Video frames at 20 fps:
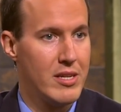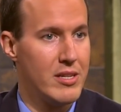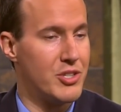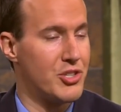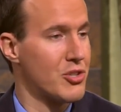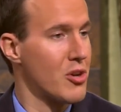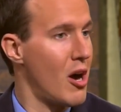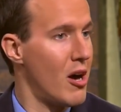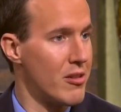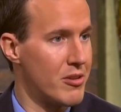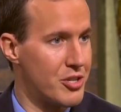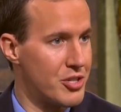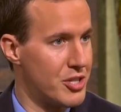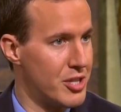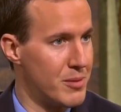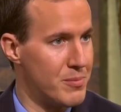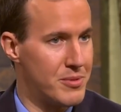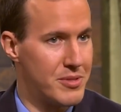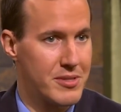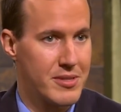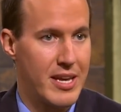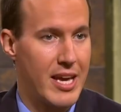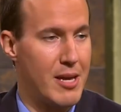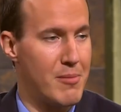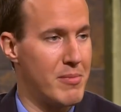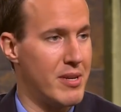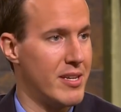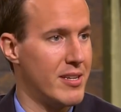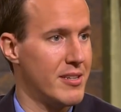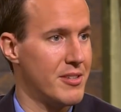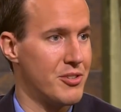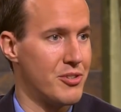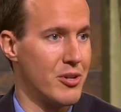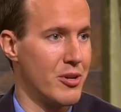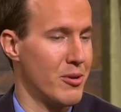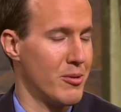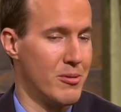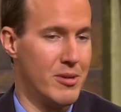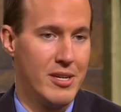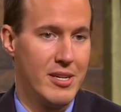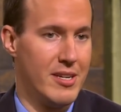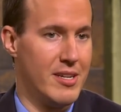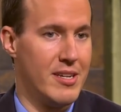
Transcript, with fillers: scholarships came in, so